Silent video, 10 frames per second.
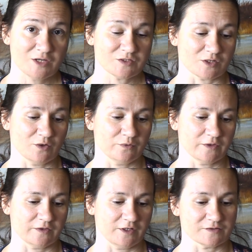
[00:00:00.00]
so
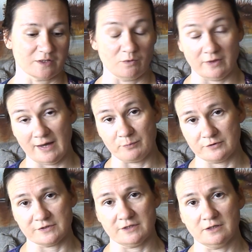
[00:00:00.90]
that they can say, well, that
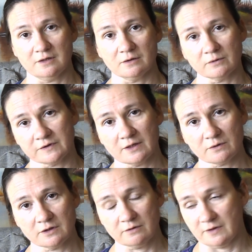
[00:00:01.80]
person didn't know what they
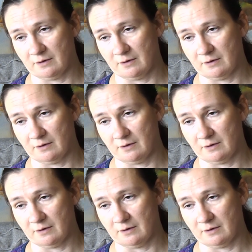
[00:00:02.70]
were doing.